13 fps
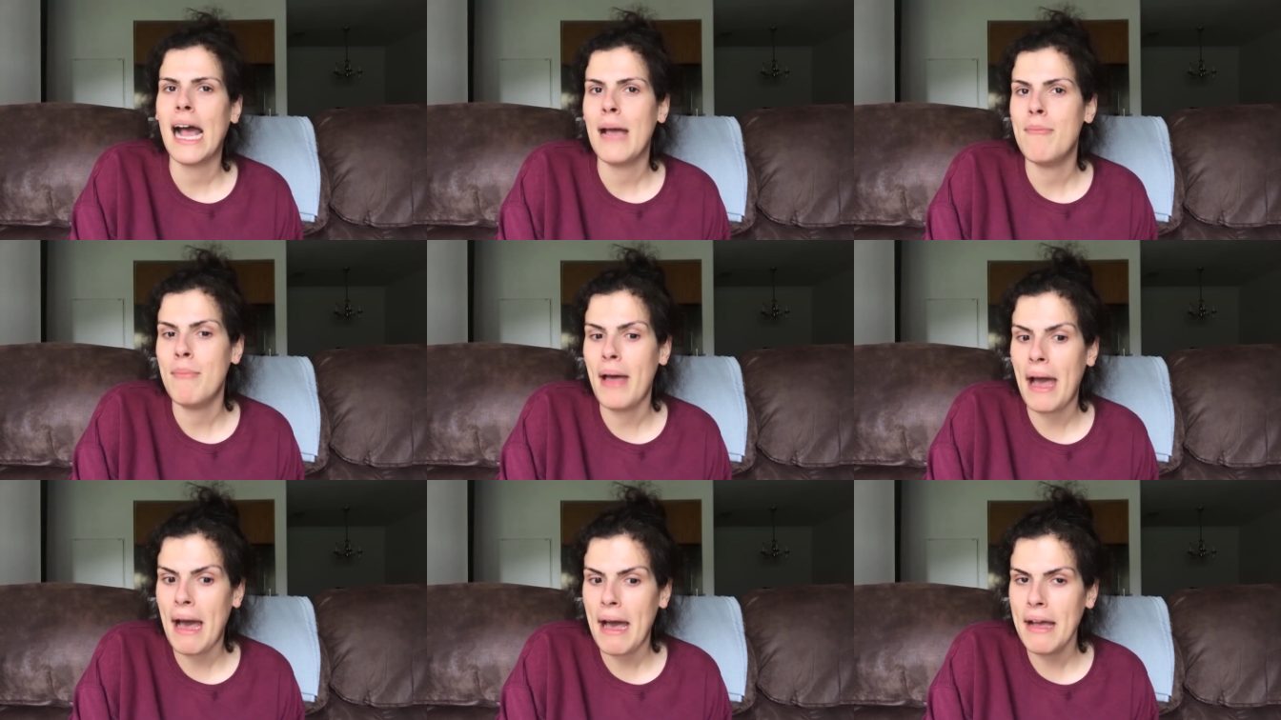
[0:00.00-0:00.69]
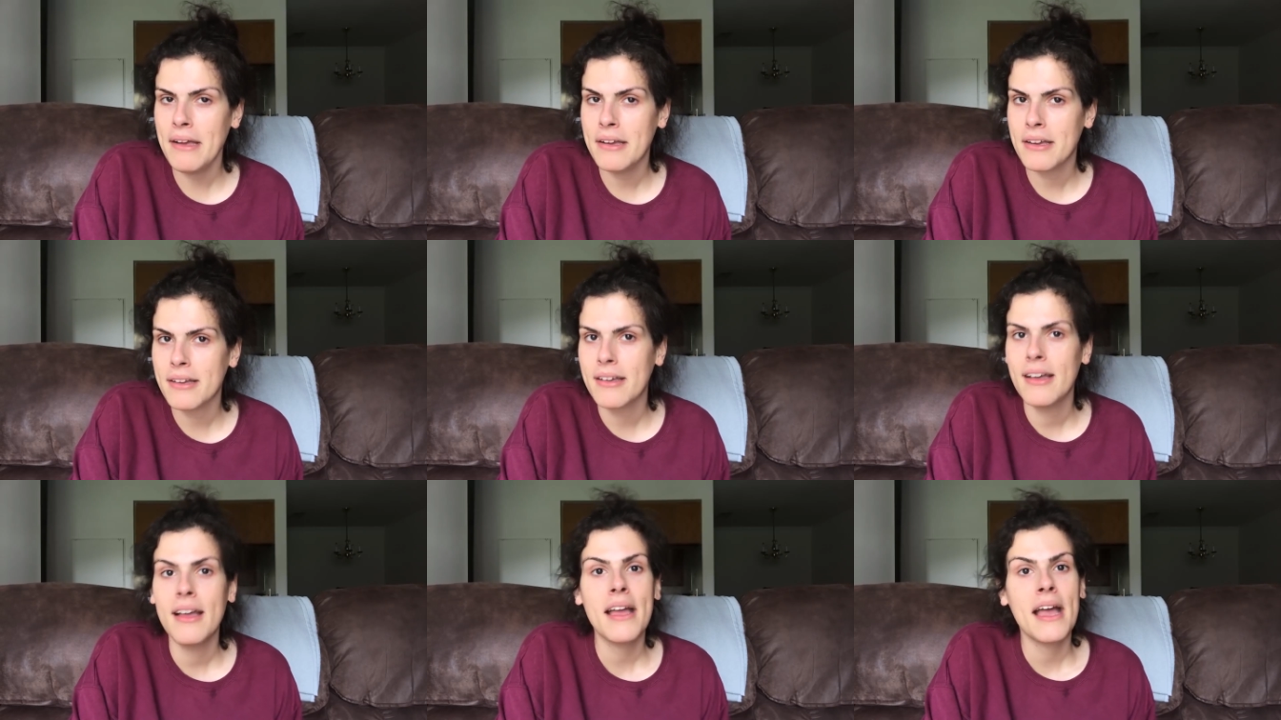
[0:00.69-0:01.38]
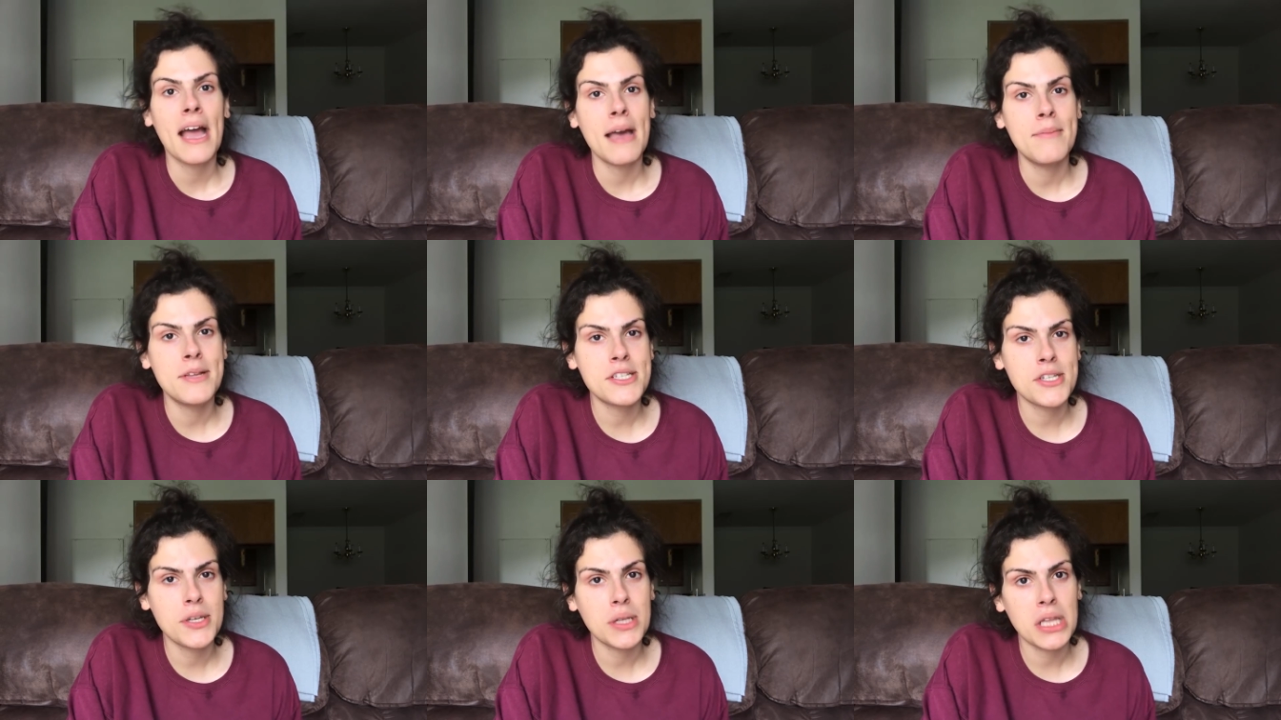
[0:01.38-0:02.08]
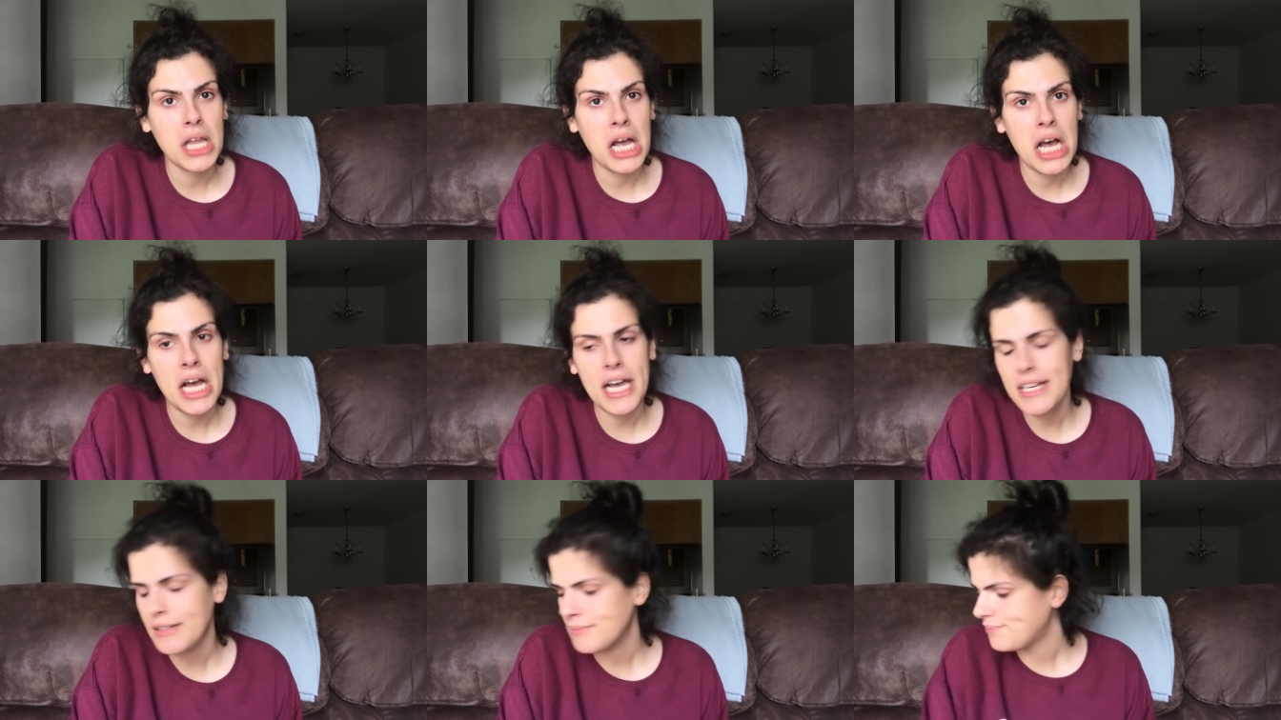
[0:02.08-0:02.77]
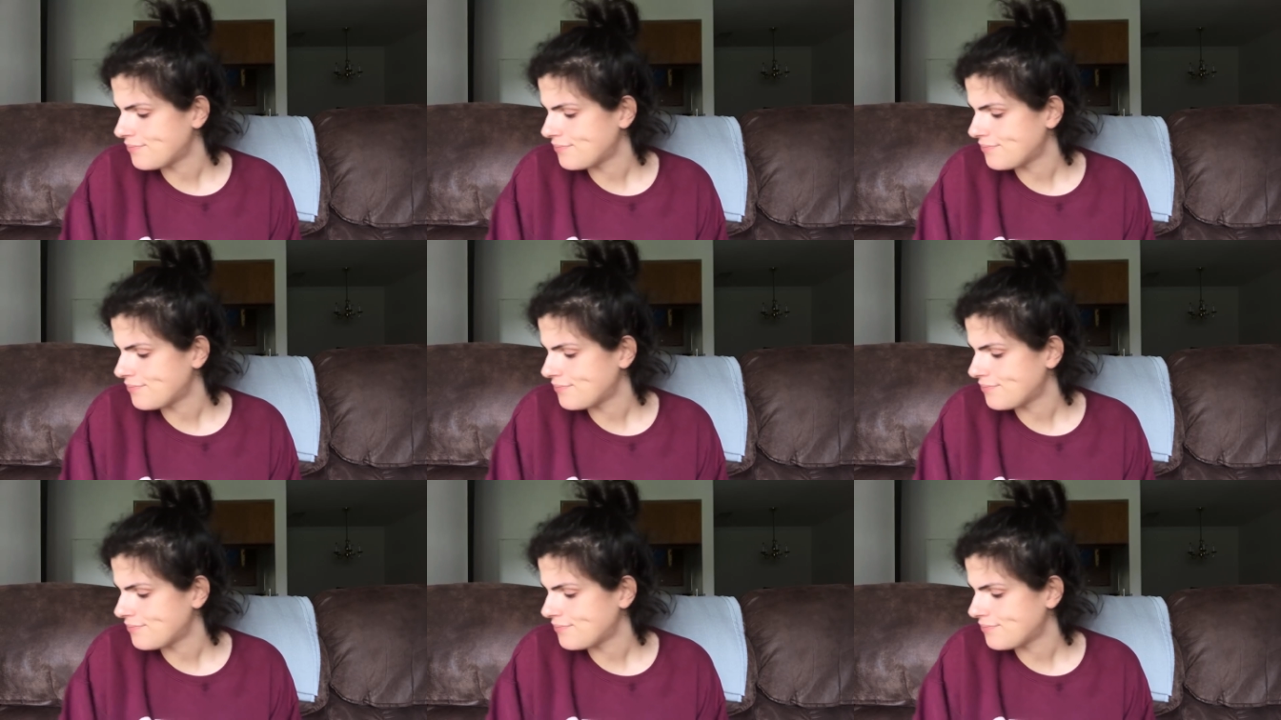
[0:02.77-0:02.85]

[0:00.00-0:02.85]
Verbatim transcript: I'm back. I missed you a lot.